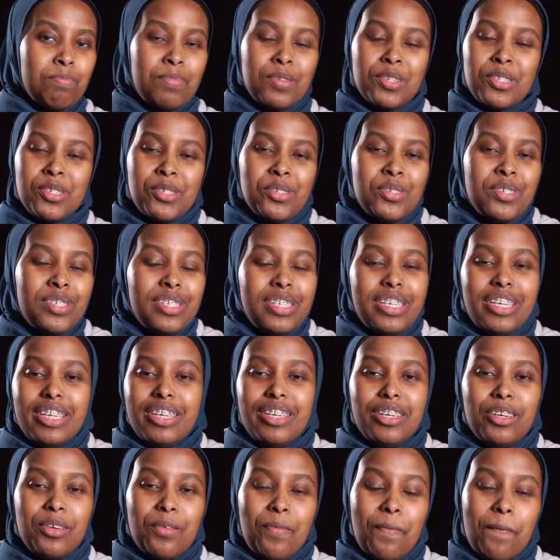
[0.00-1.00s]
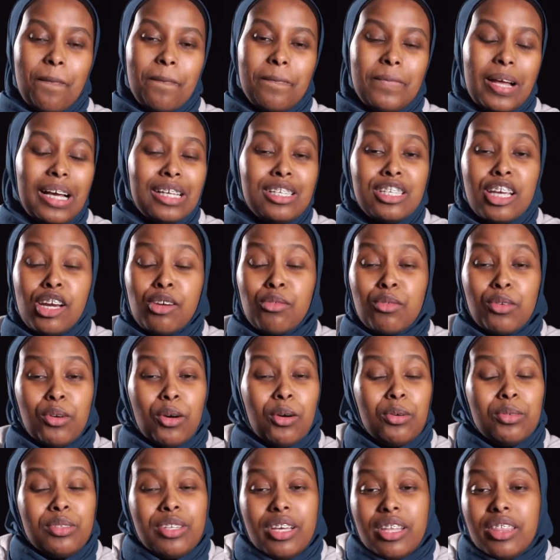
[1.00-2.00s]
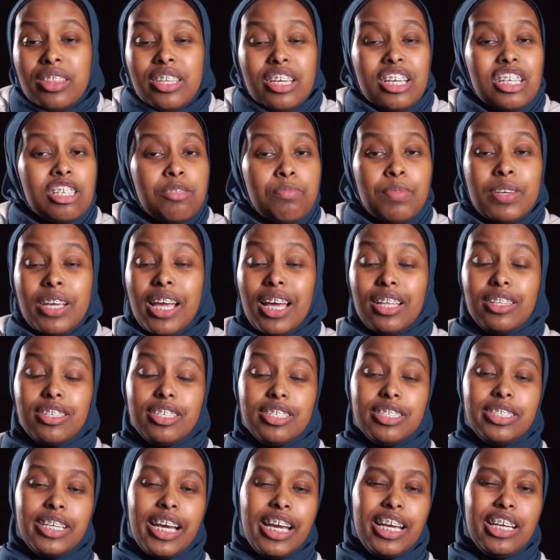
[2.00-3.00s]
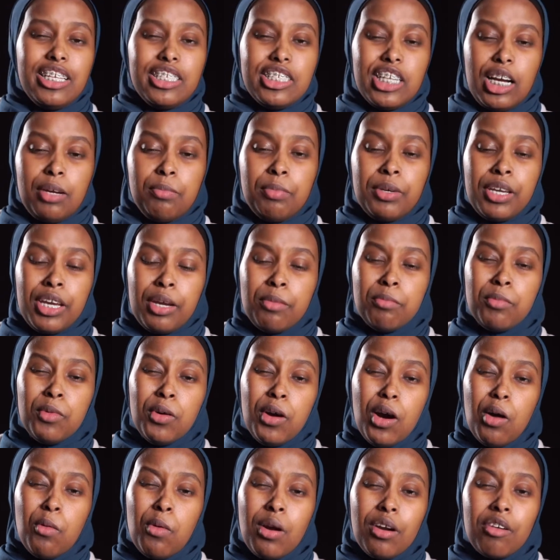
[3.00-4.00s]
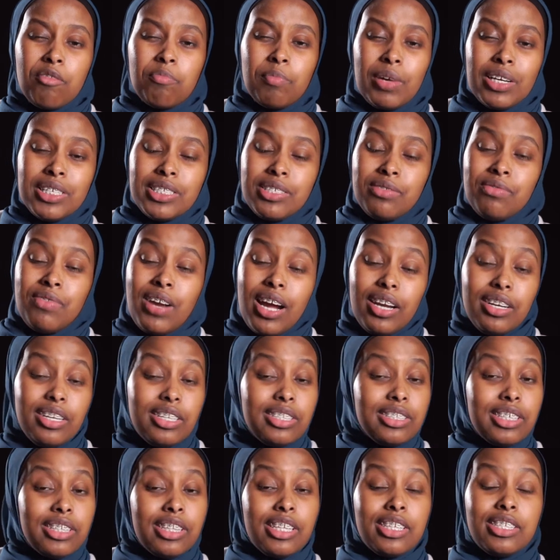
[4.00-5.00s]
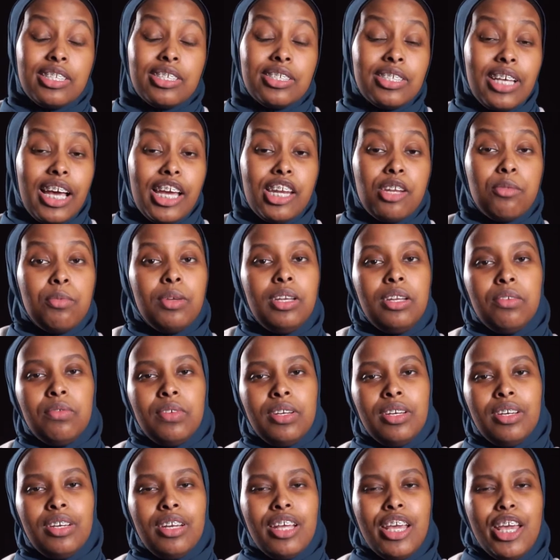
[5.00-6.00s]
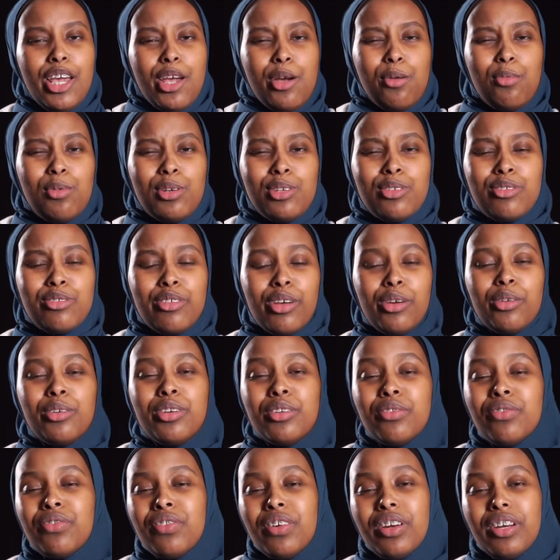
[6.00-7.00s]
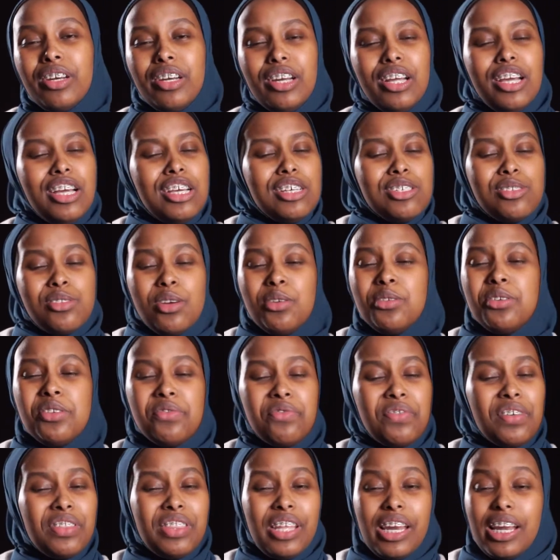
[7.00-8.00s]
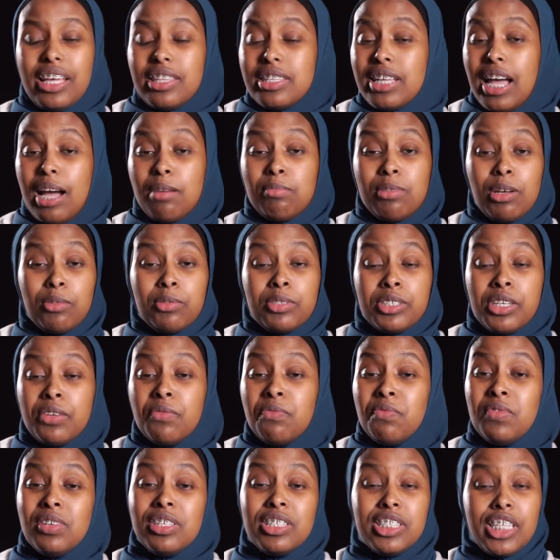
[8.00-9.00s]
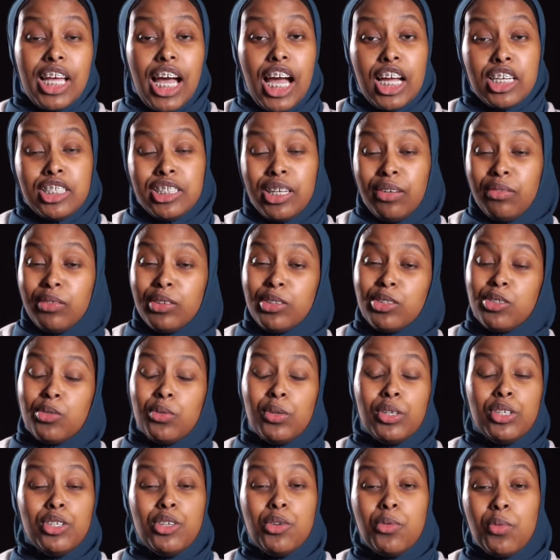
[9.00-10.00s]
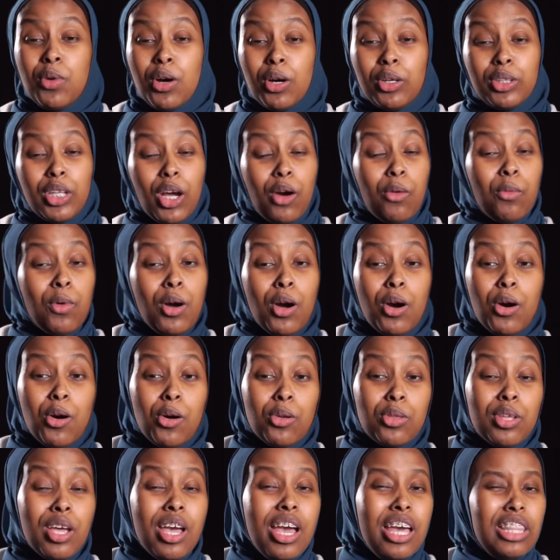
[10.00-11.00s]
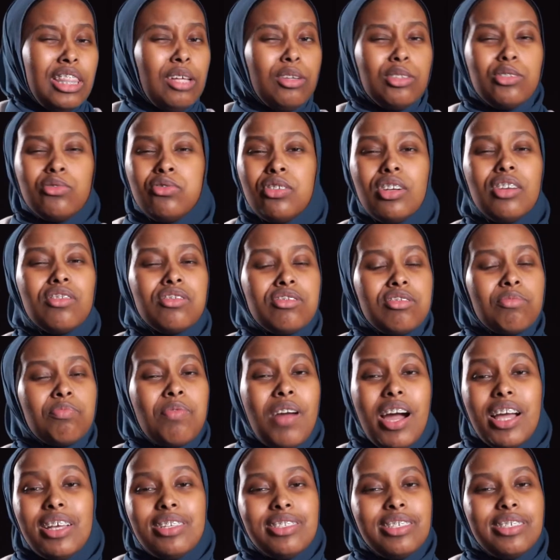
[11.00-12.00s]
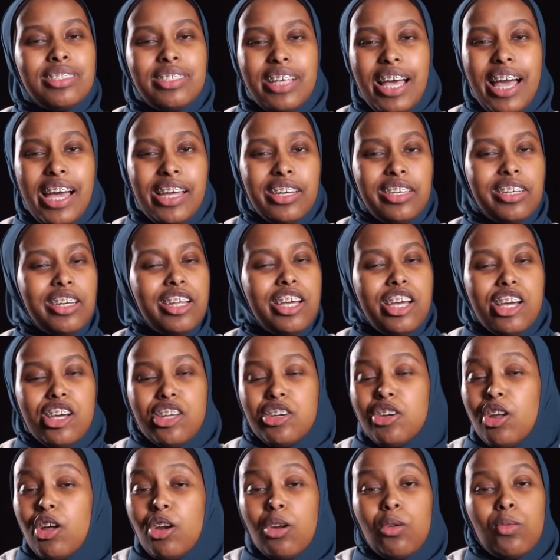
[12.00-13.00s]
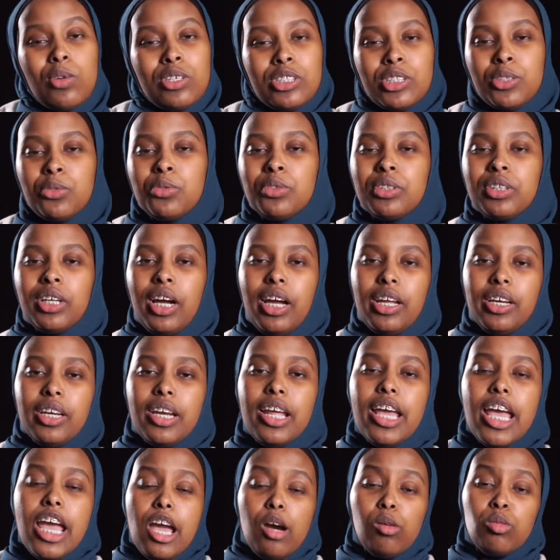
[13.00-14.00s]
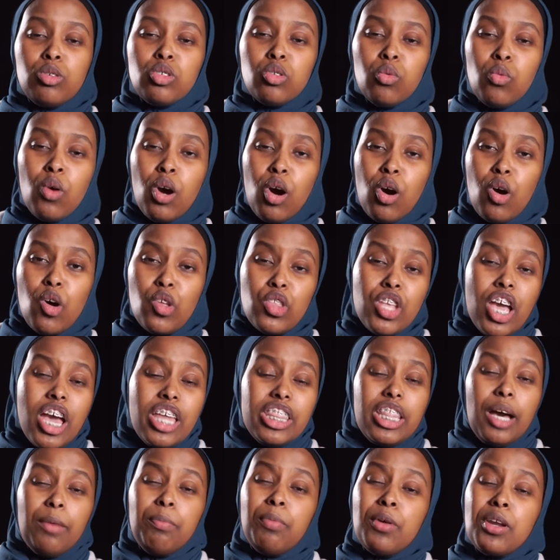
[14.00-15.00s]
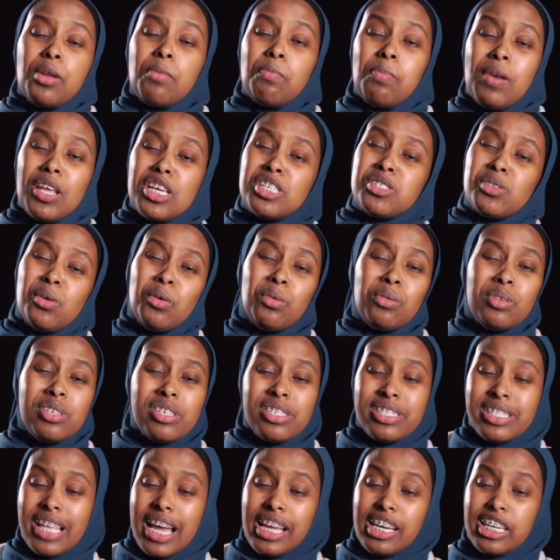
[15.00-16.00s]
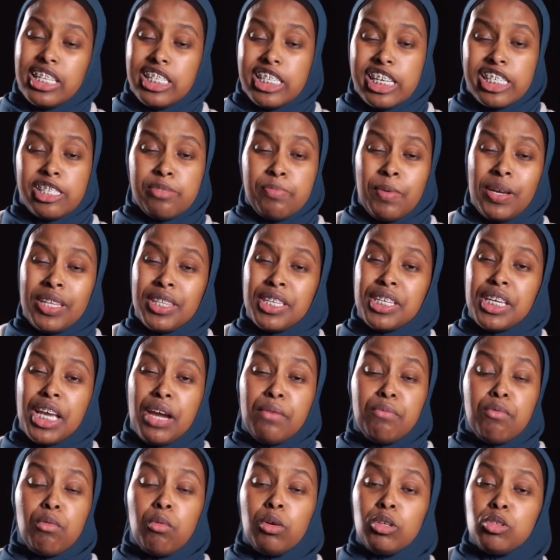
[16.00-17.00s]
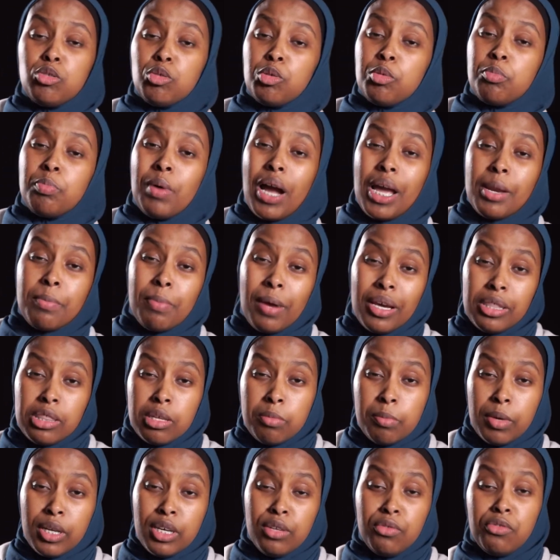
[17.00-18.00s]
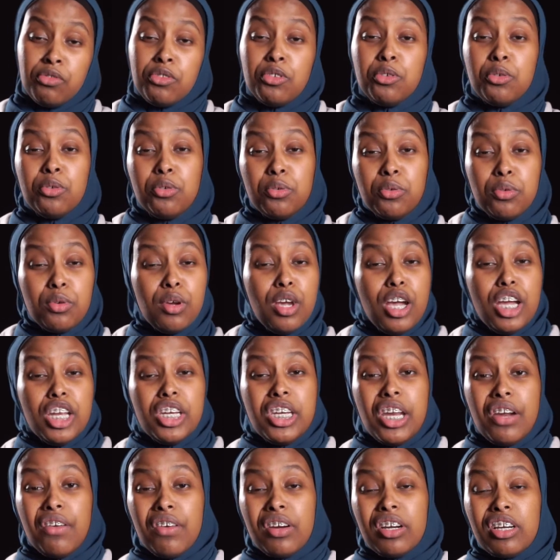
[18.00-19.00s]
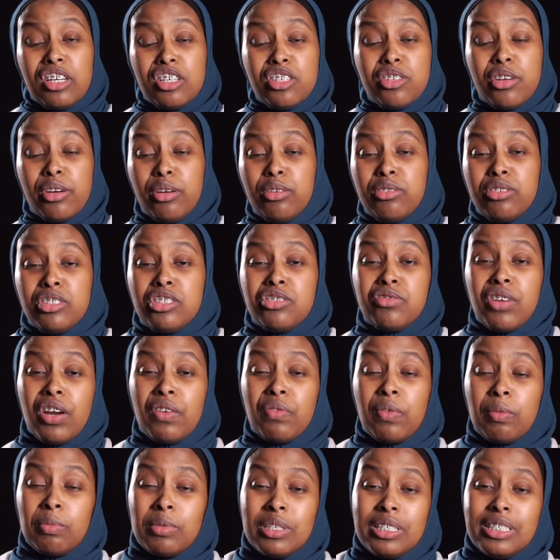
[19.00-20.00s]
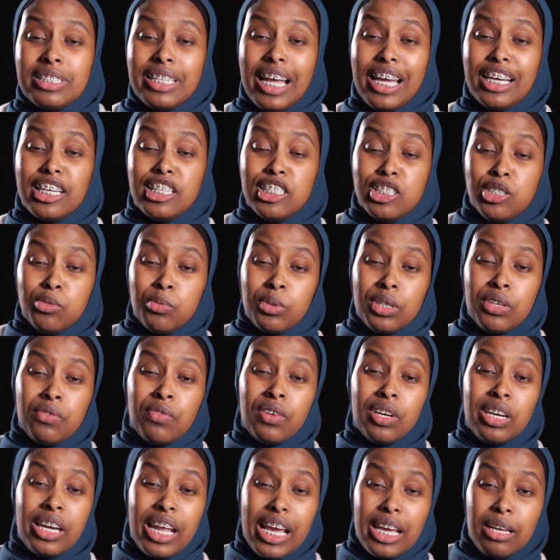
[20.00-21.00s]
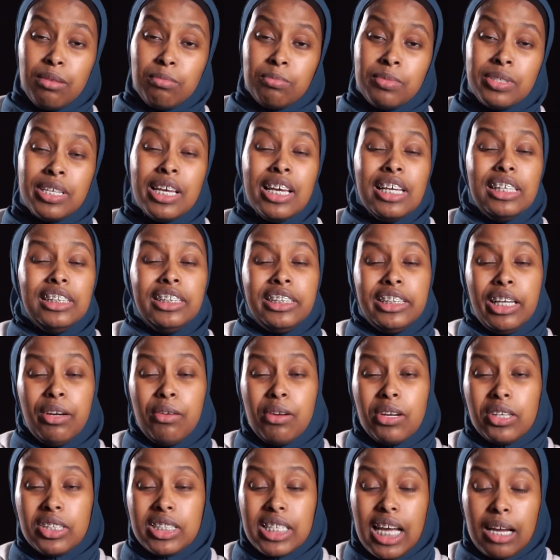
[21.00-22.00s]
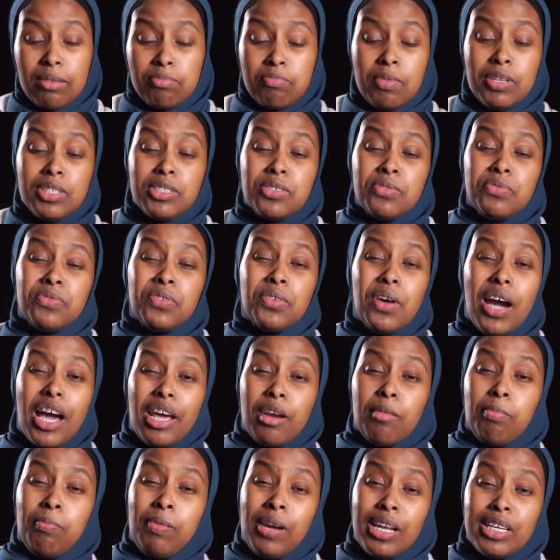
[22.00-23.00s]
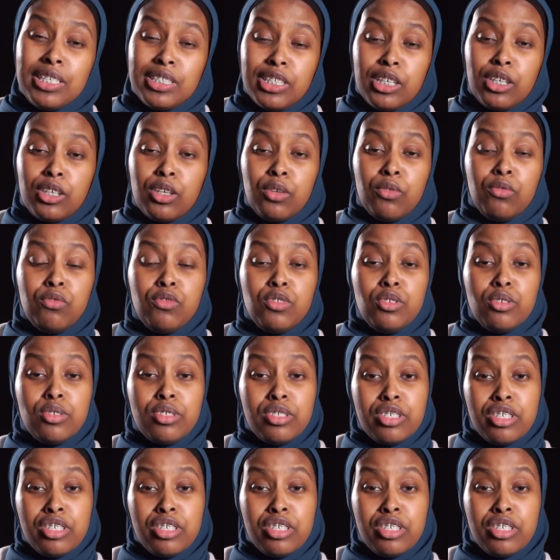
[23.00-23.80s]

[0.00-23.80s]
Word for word: But you see, as I grew older, things began to change. I became more aware of my surroundings and the society we live in. It was so different, so different that at times I was convinced I had traveled to a new world, a world that was full of surprises and not always the good kind. It was a world that put in place all these standards, expecting everyone to abide by them. And if you daringly chose to stray from these standards, you were given names, stereotyped, made to feel out of place and confused.